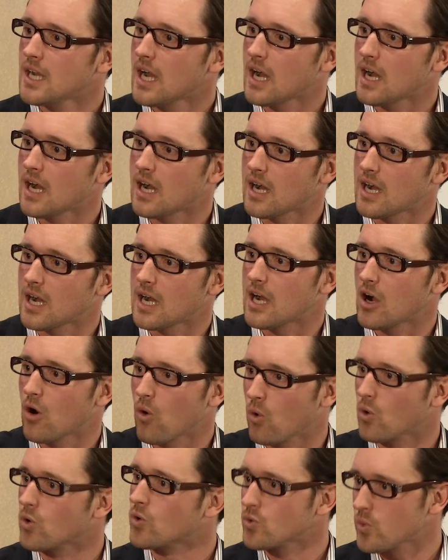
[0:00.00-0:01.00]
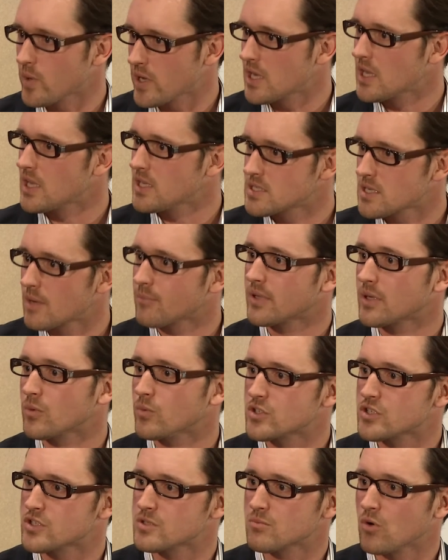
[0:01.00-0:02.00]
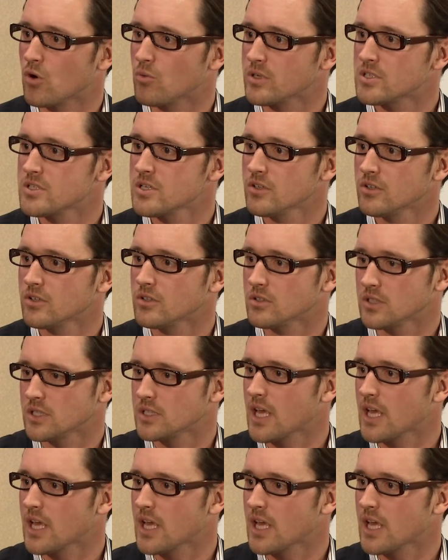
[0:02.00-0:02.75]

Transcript: uh, or do we need something which is more material?